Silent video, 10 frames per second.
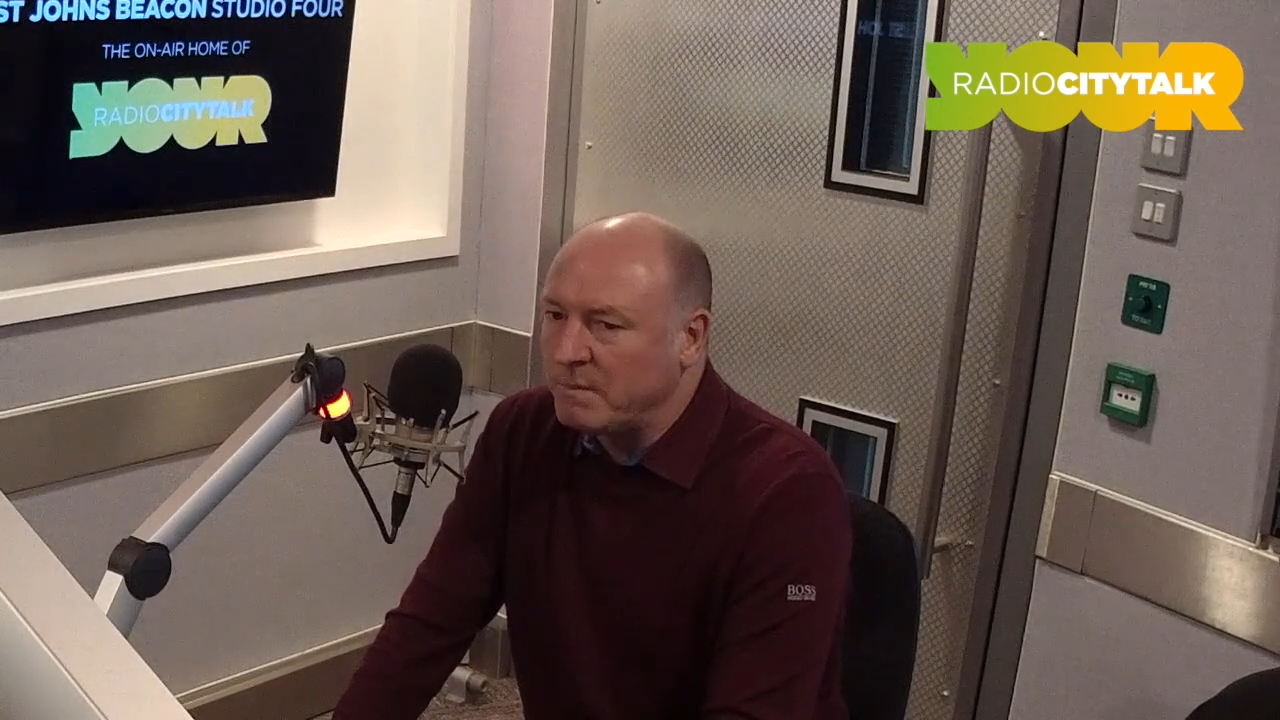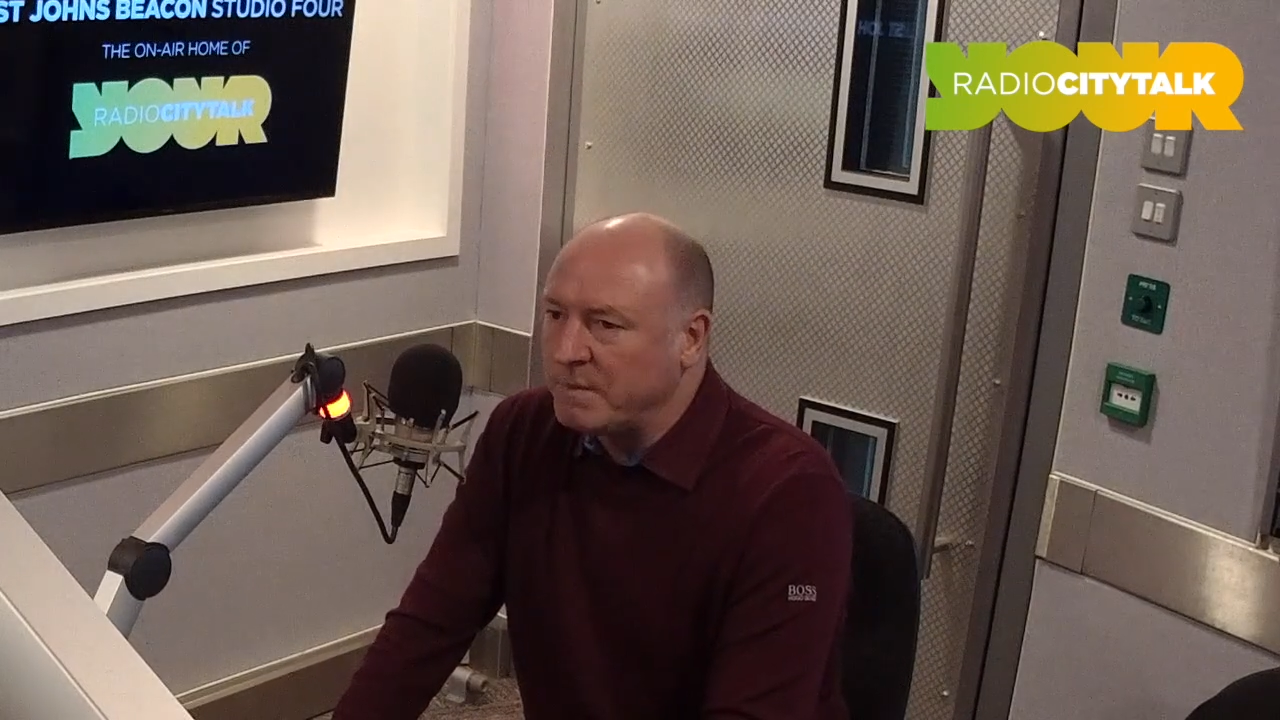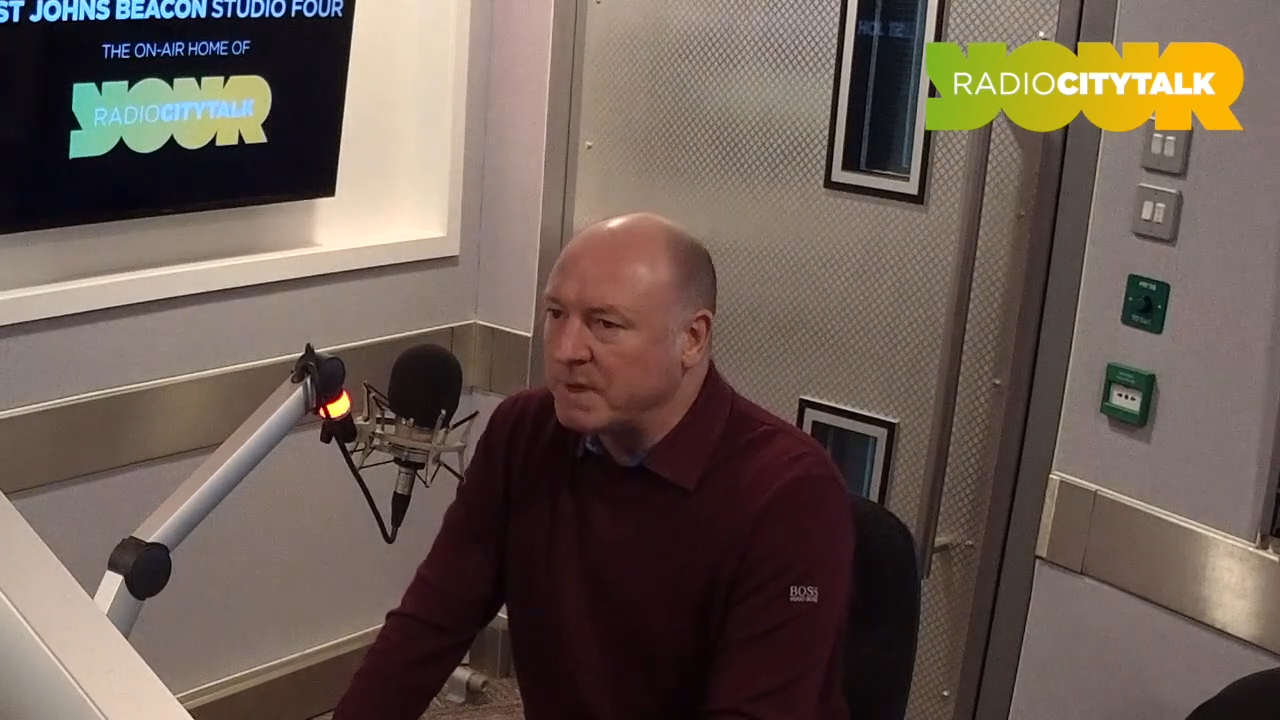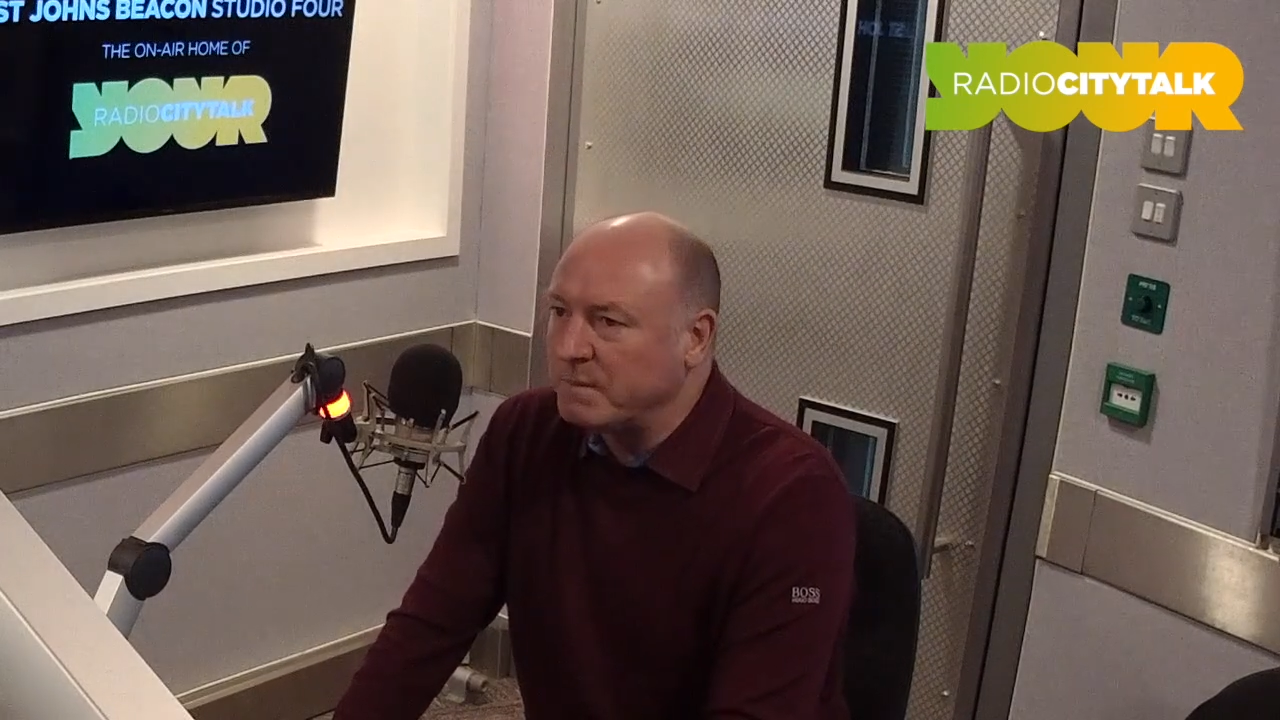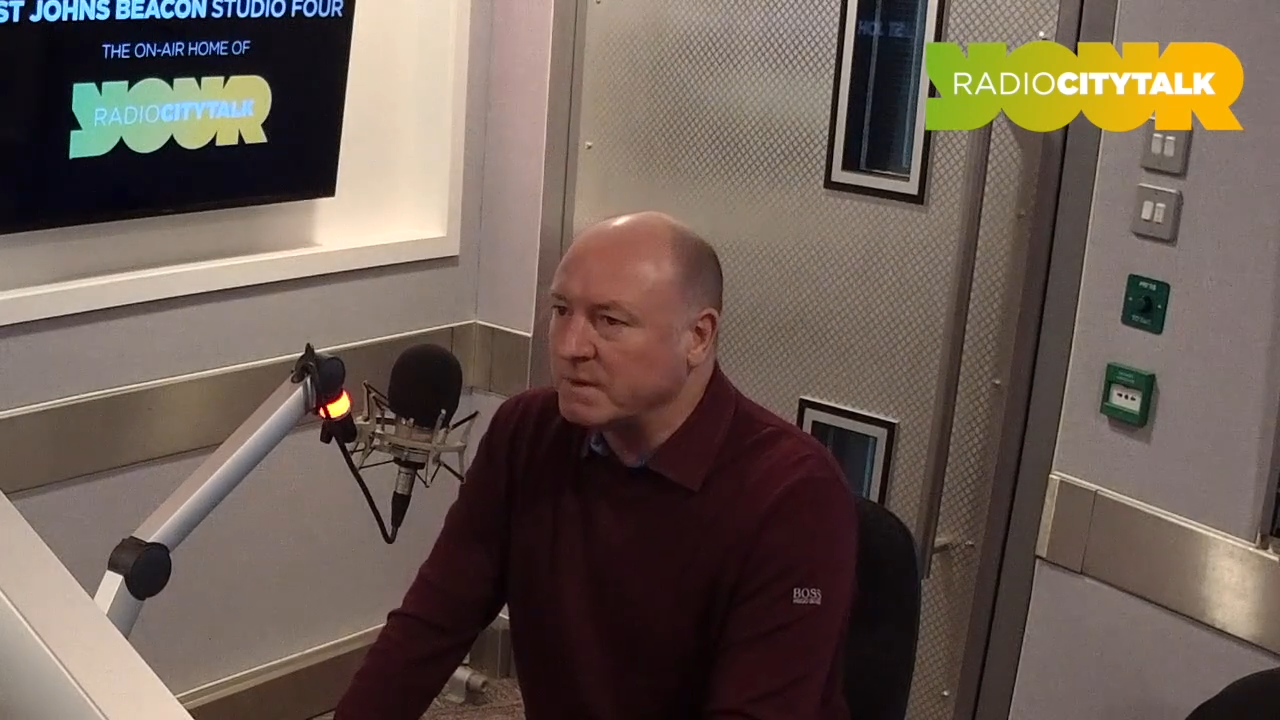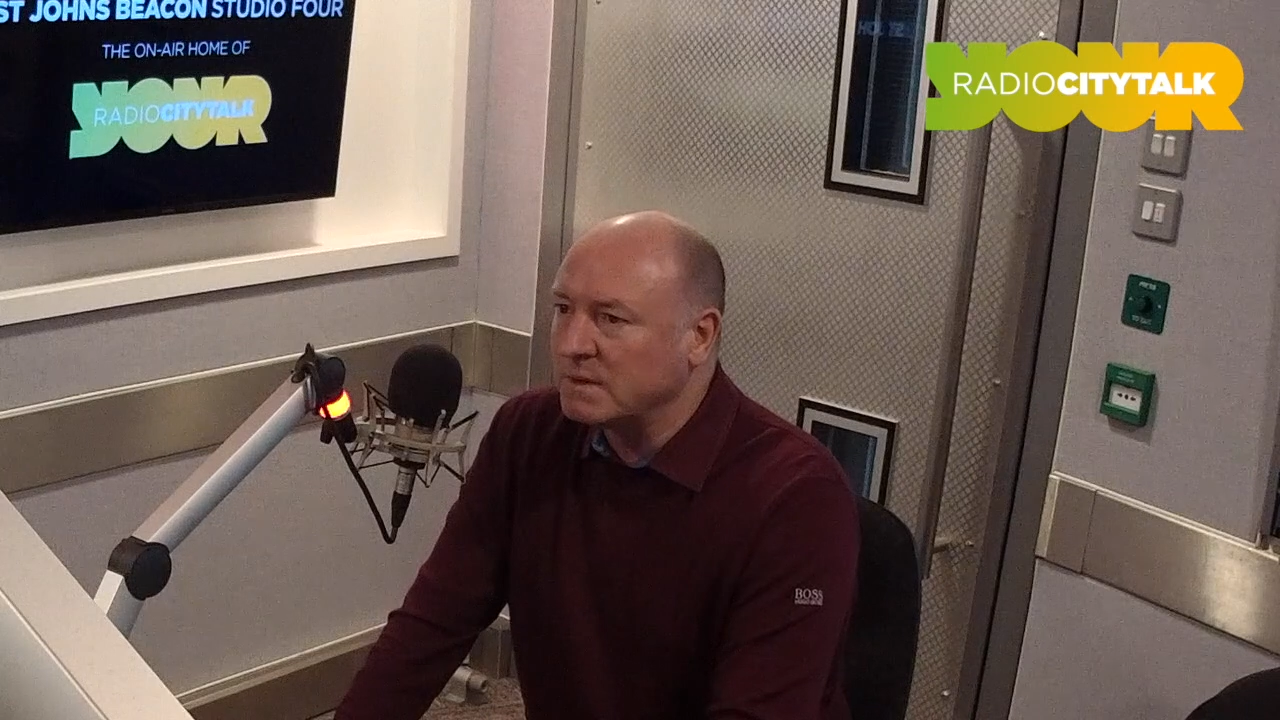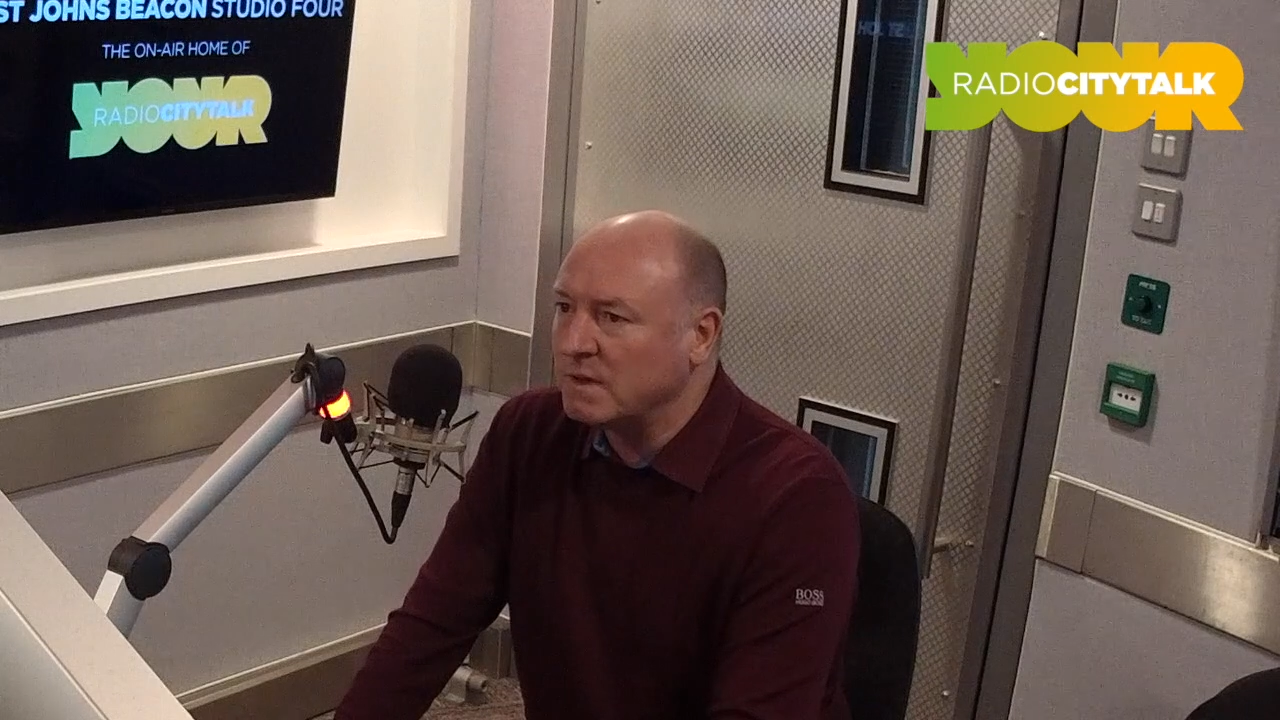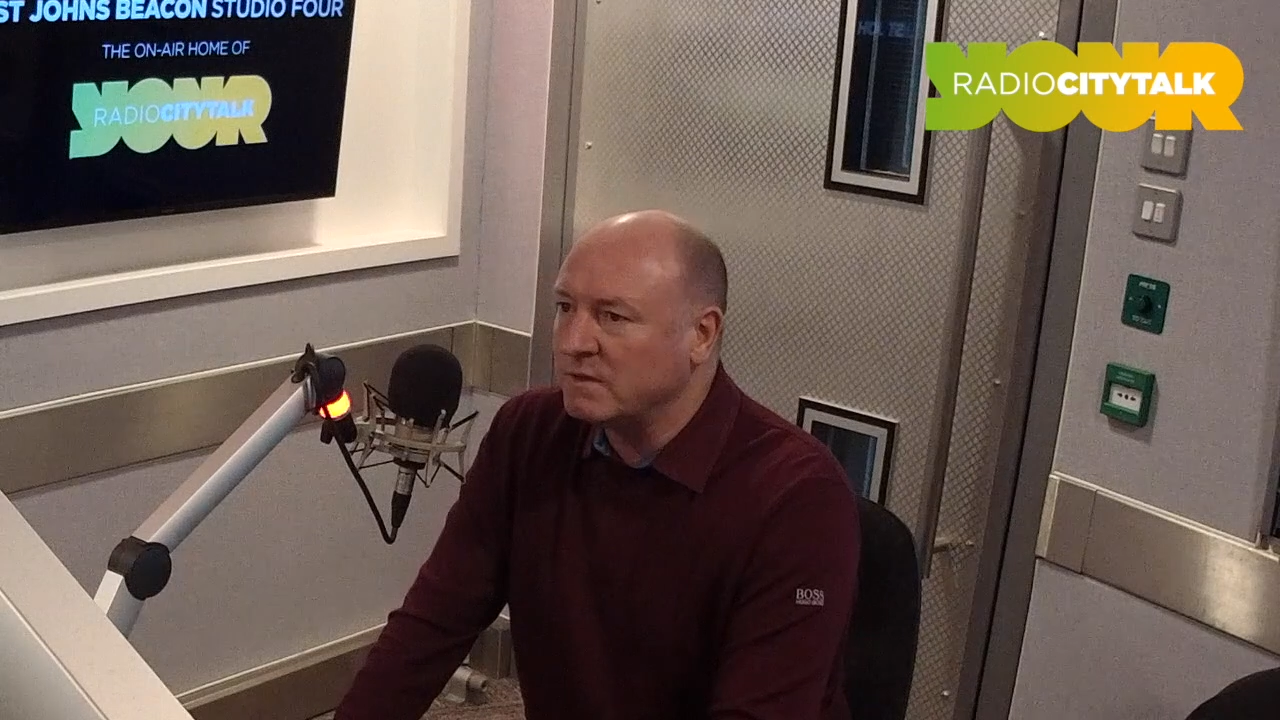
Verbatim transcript: what people